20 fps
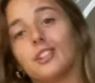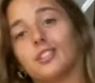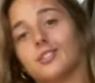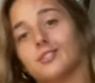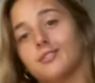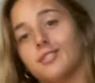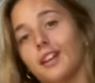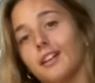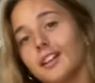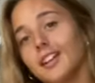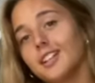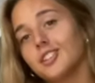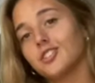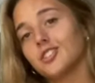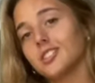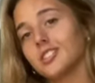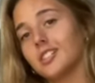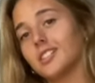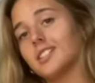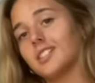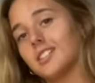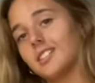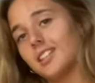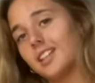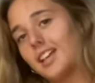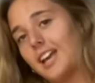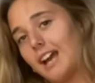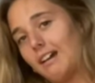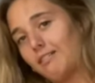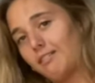I was very interested to
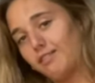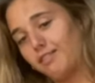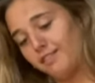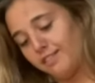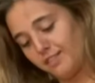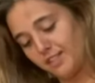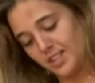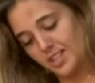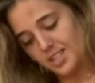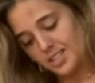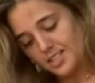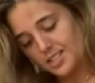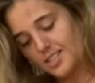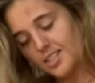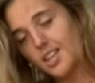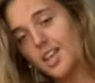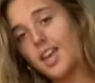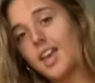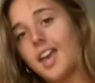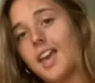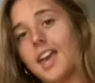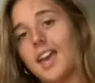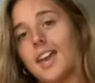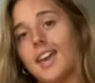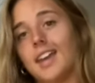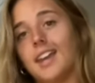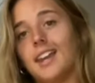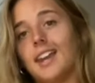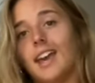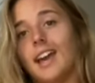see how it fits
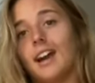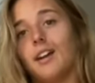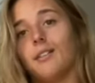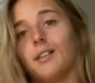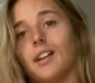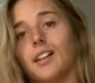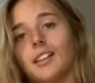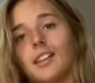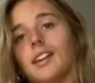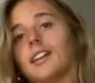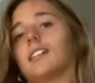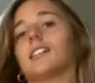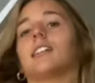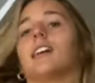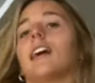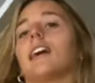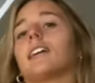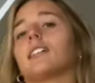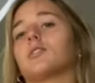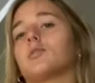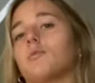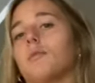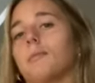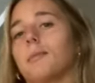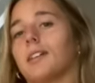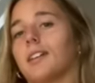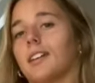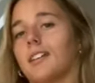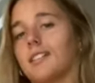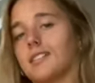and how I like
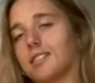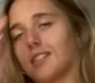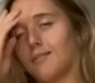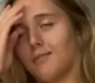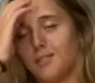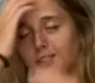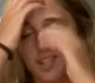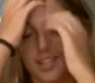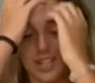swimming and stuff with